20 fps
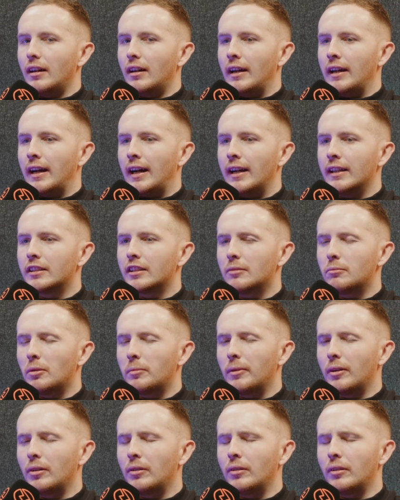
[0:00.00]
I asked him
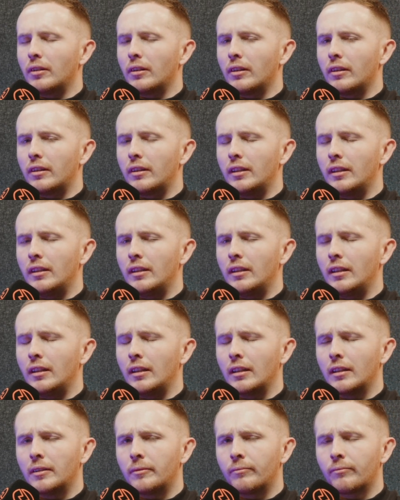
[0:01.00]
about
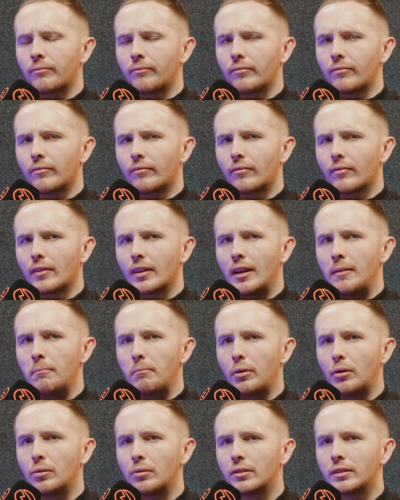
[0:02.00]
the
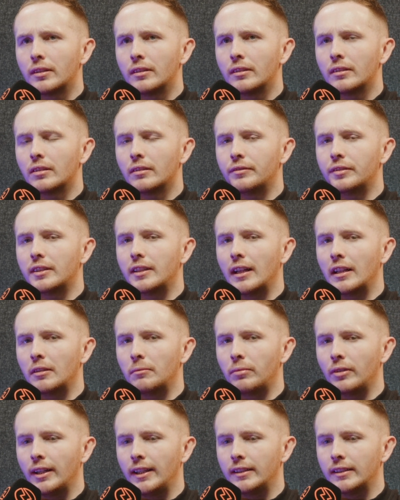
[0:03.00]
importance of
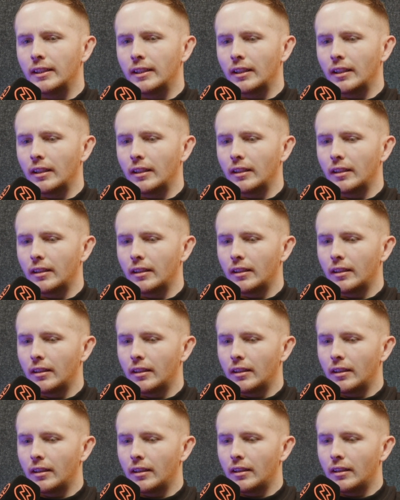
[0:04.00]
celebrating
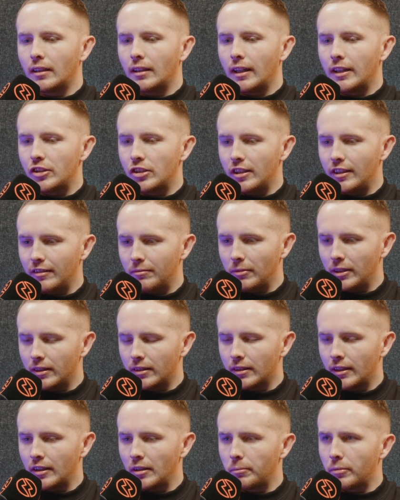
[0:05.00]

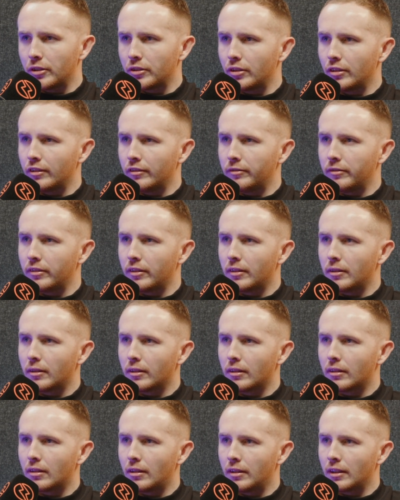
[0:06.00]
achievements in the pursuit of
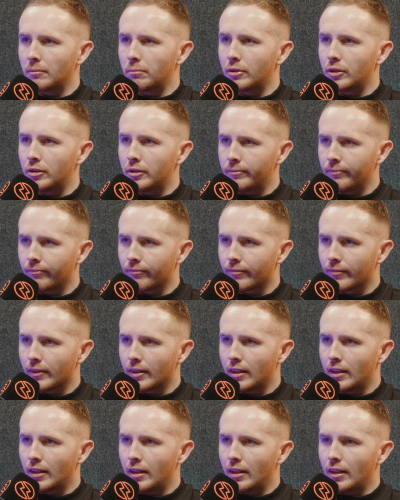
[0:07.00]
turning pro.
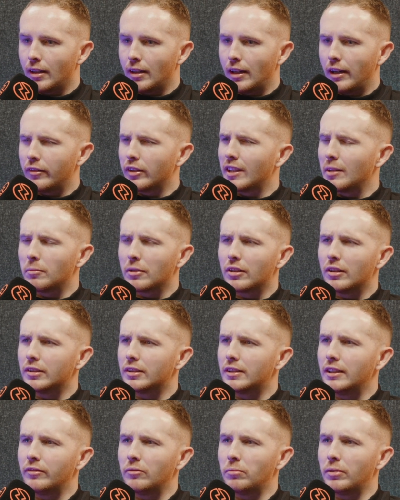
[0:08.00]
We came across
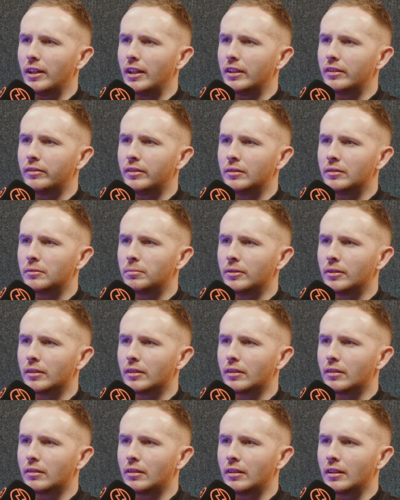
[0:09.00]
Stephen Pressfield's
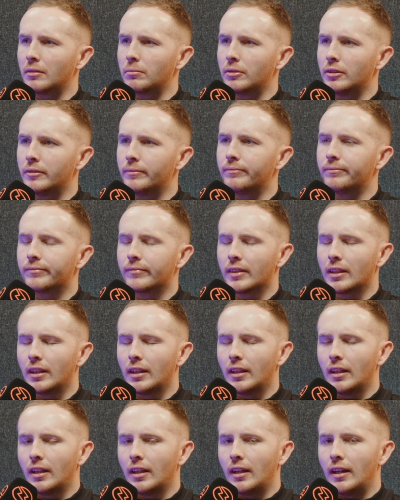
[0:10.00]
book, Turning Pro.
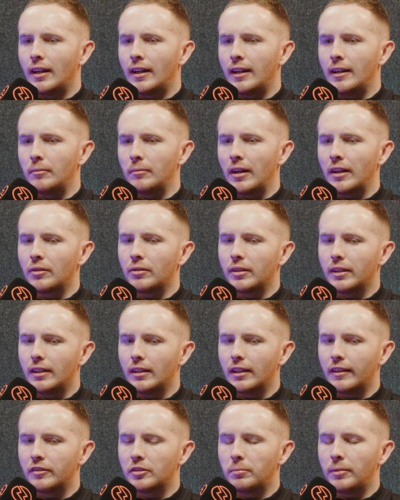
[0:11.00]
I know he
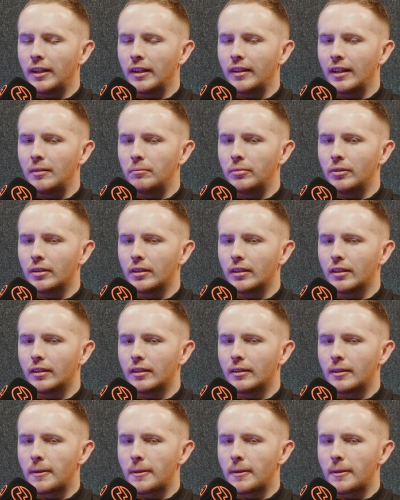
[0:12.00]
lives by that book.